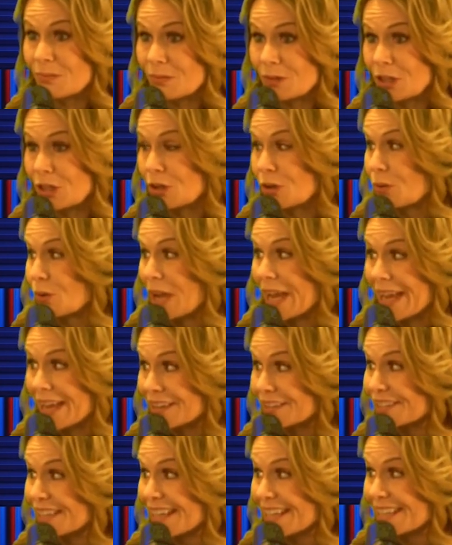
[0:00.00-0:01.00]
you know,
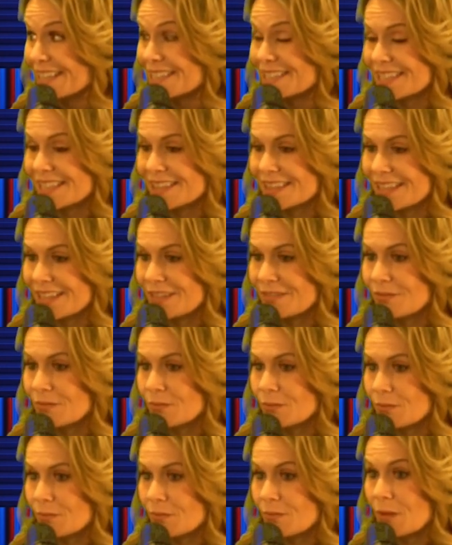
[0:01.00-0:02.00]
analyzed and
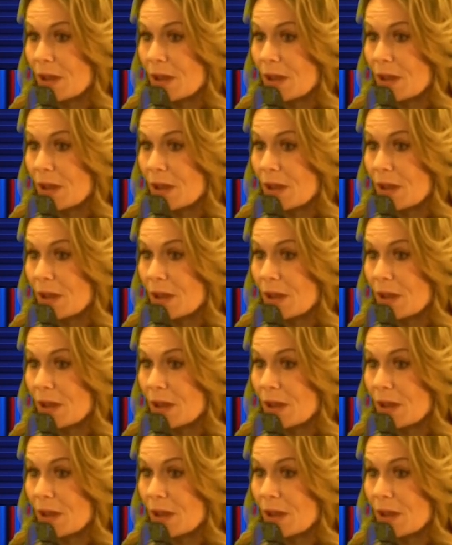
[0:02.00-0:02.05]
then